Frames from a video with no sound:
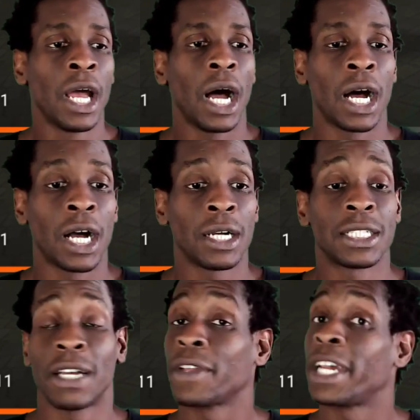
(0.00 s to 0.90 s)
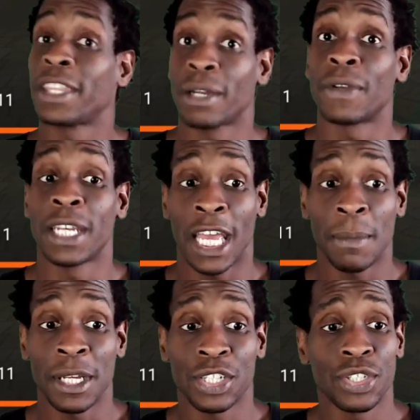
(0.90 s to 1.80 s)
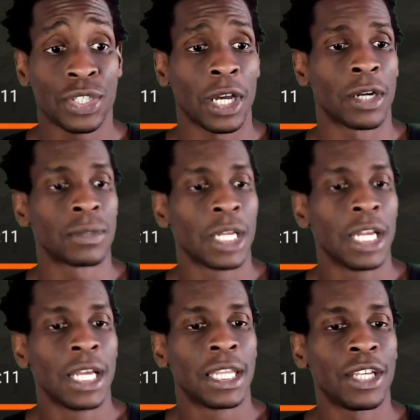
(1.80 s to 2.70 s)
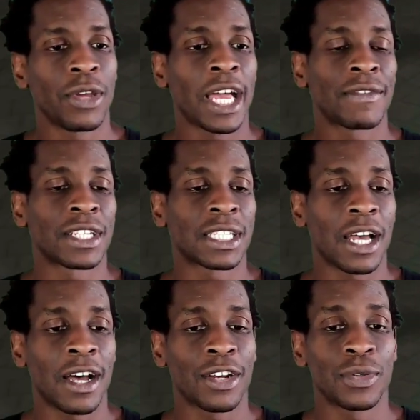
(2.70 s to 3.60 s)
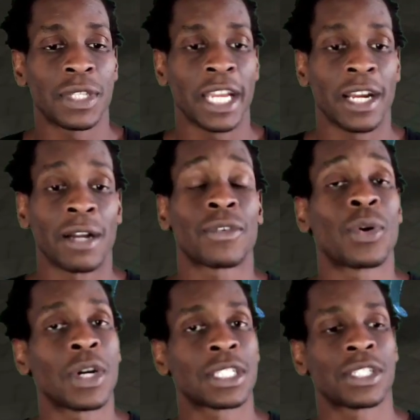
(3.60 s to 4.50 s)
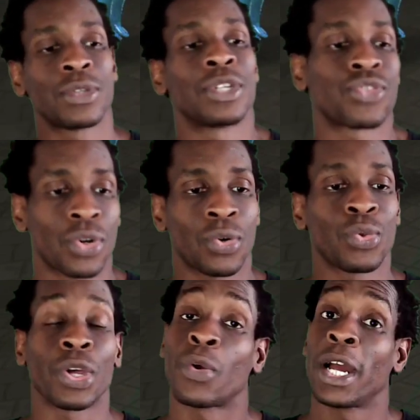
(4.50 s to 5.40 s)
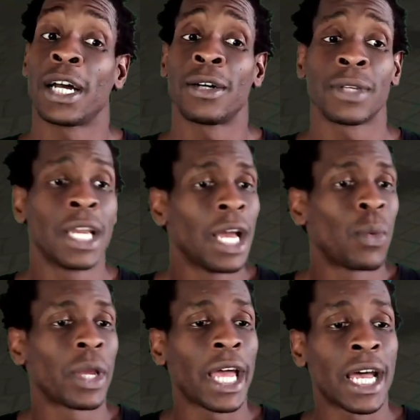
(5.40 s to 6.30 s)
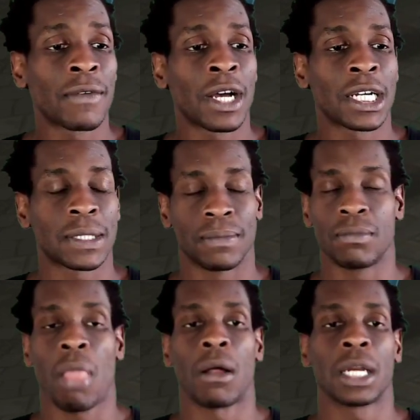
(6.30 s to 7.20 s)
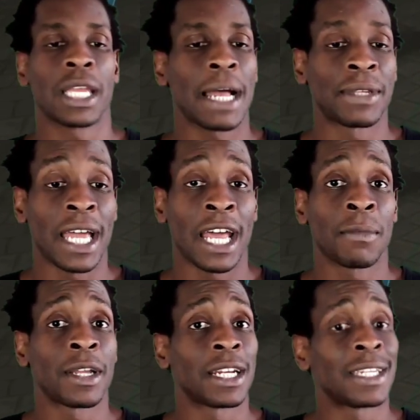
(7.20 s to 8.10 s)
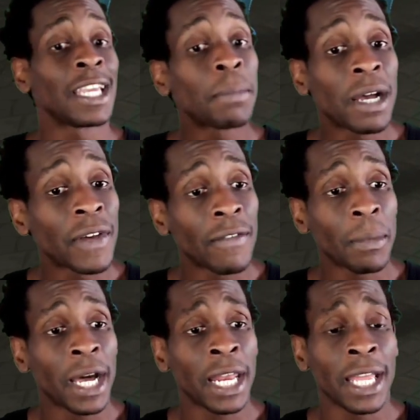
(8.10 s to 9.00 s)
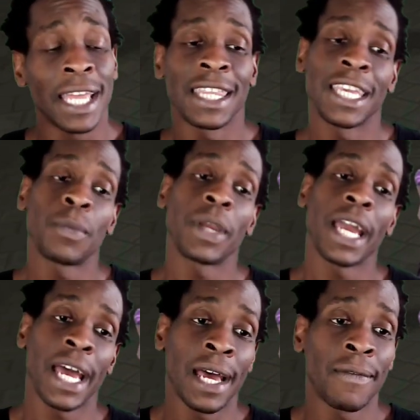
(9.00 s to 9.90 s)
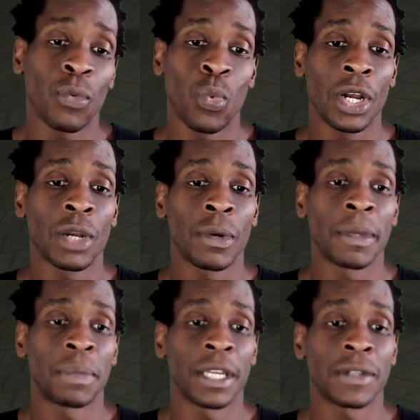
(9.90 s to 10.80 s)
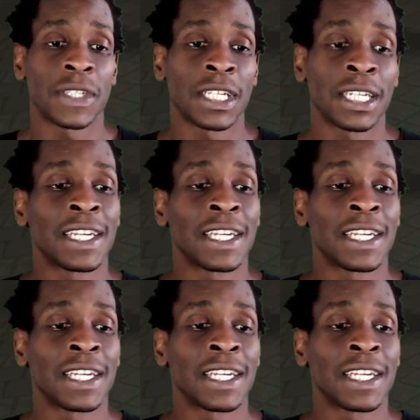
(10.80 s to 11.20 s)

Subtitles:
Definitely not there for damage. So then you have Desaad, who's there, of course, to control the crowd. We have Captain Atom there to debuff everybody, and then we have Wonder Woman POT.